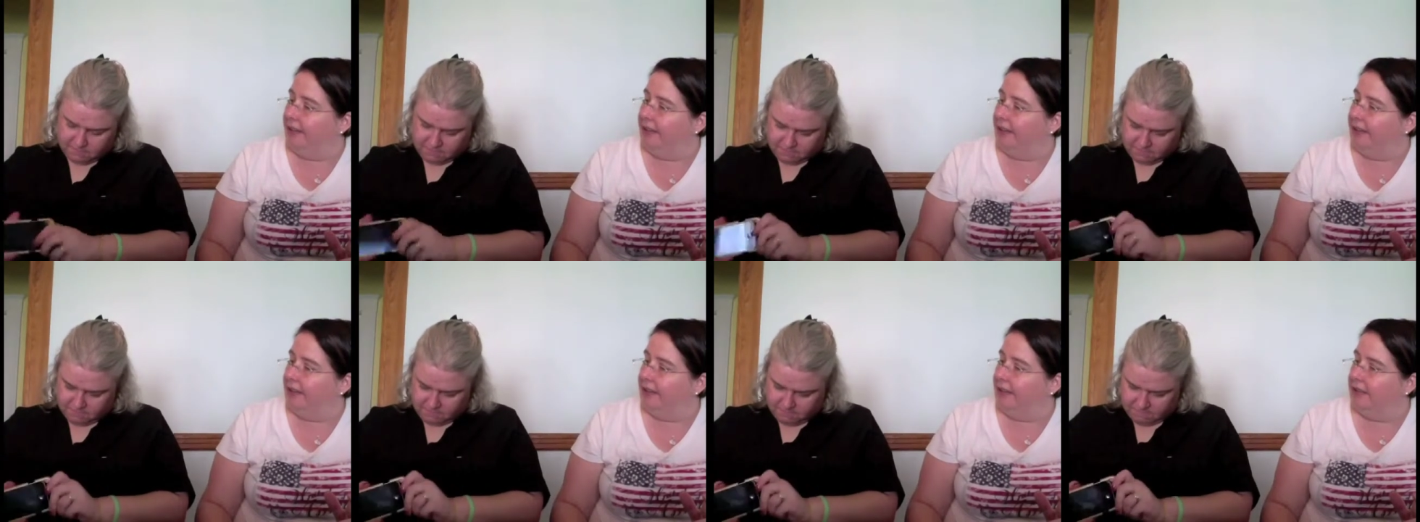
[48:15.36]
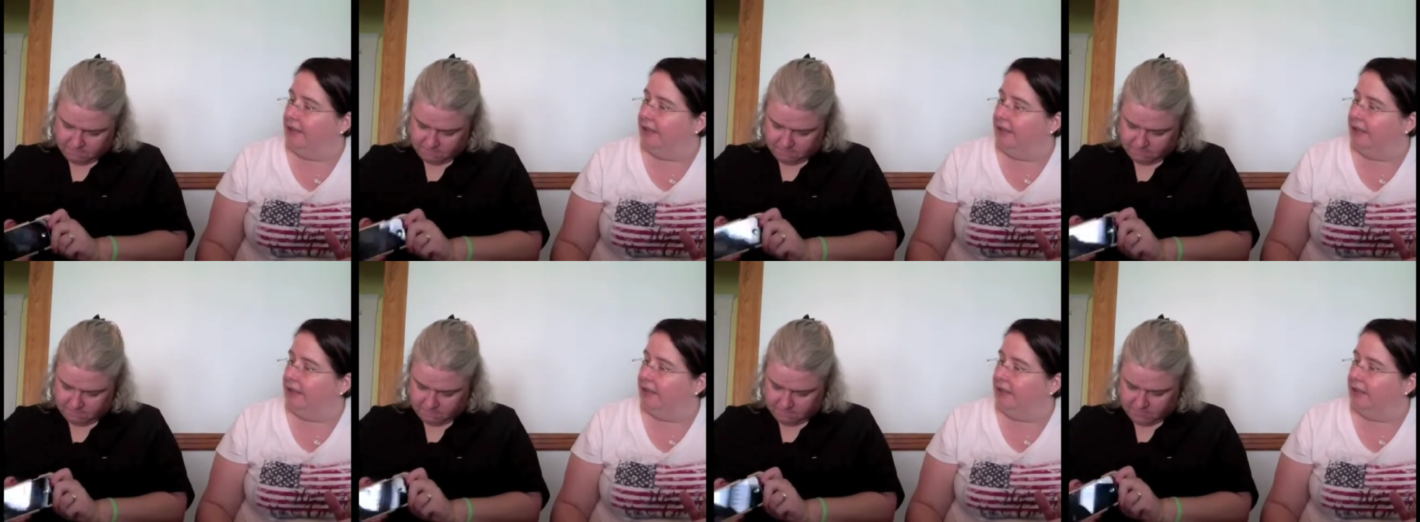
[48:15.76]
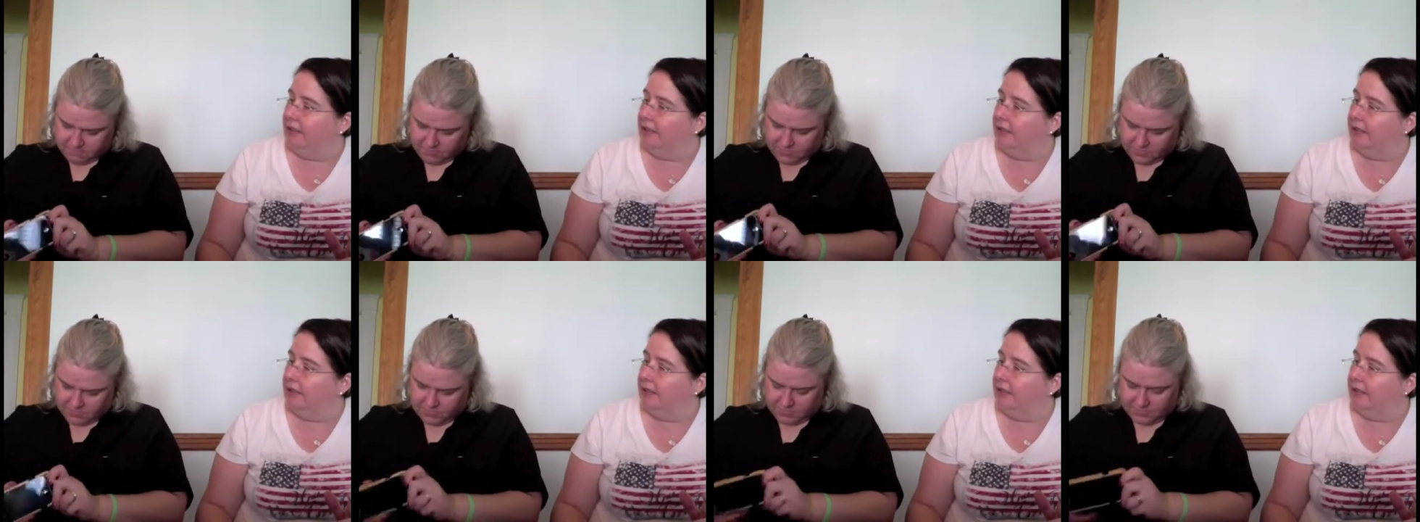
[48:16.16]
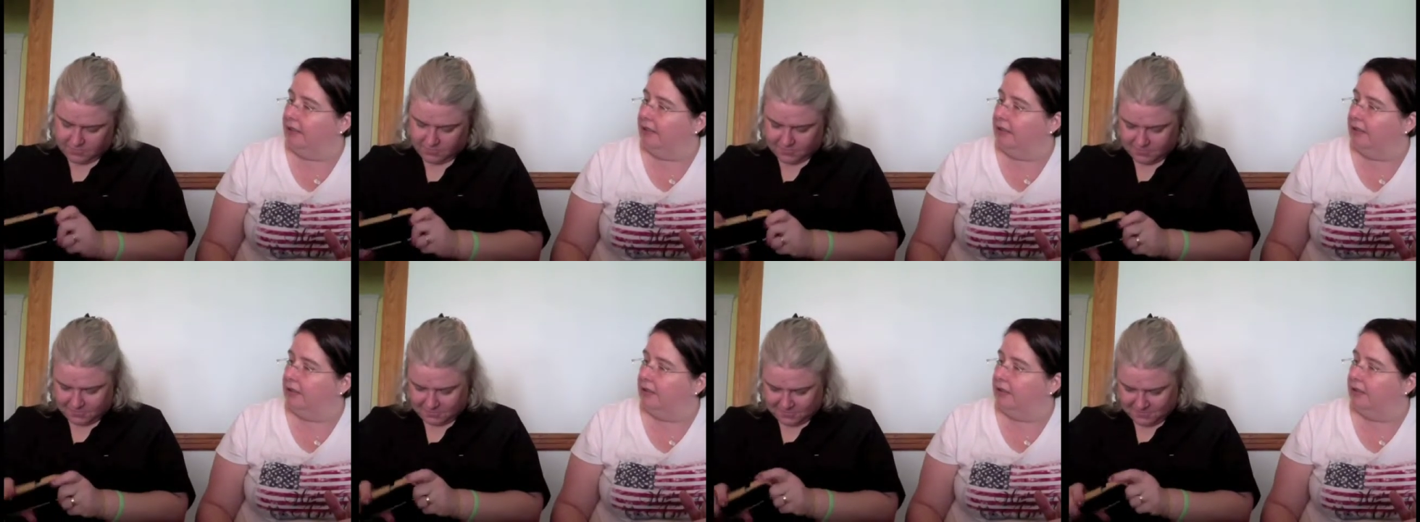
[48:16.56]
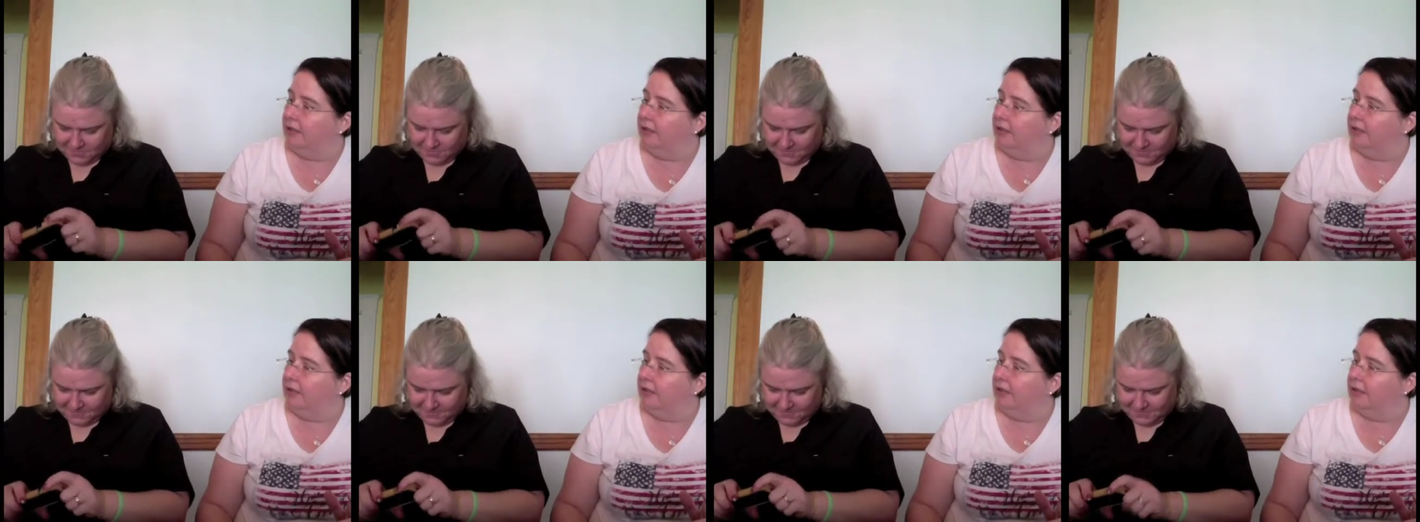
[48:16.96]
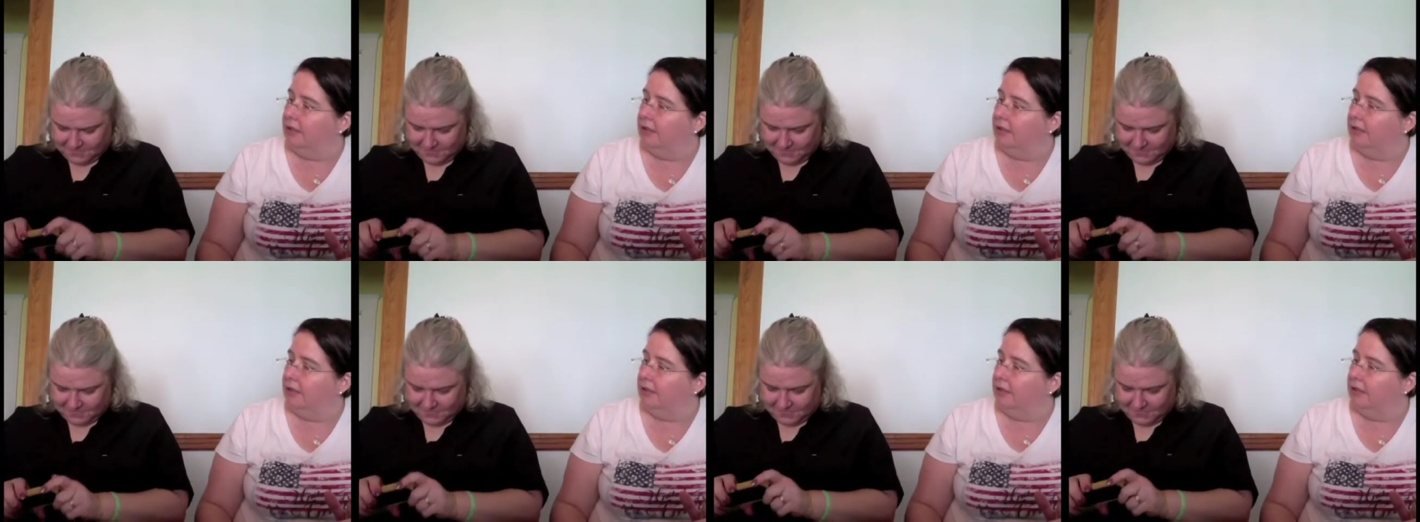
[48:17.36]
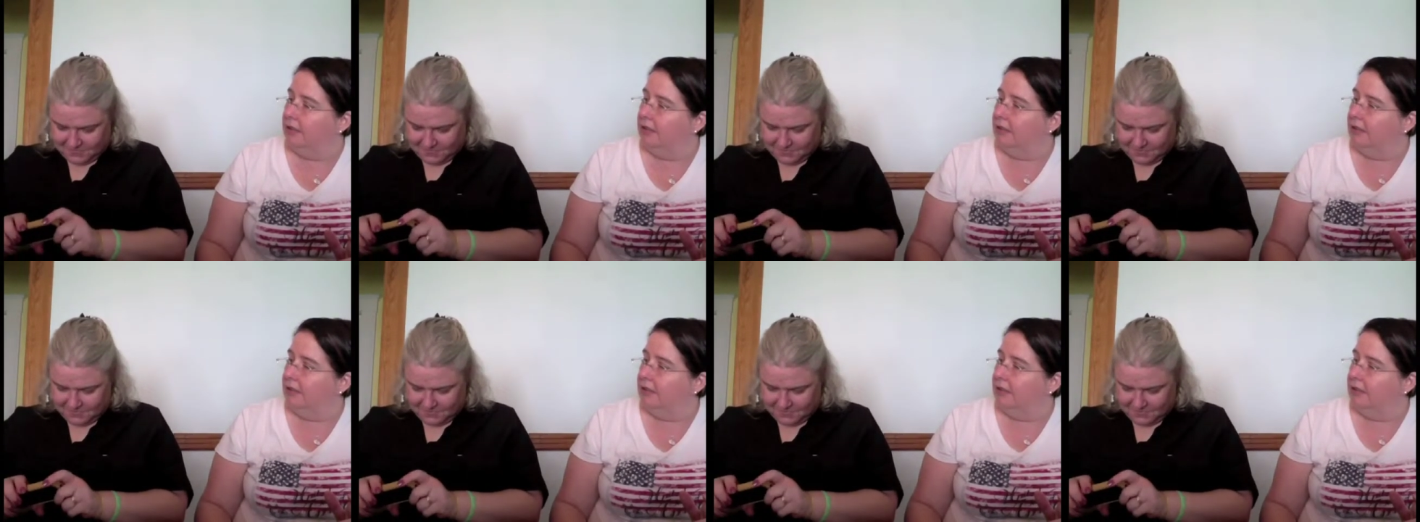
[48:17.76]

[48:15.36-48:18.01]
No one is speaking in this clip.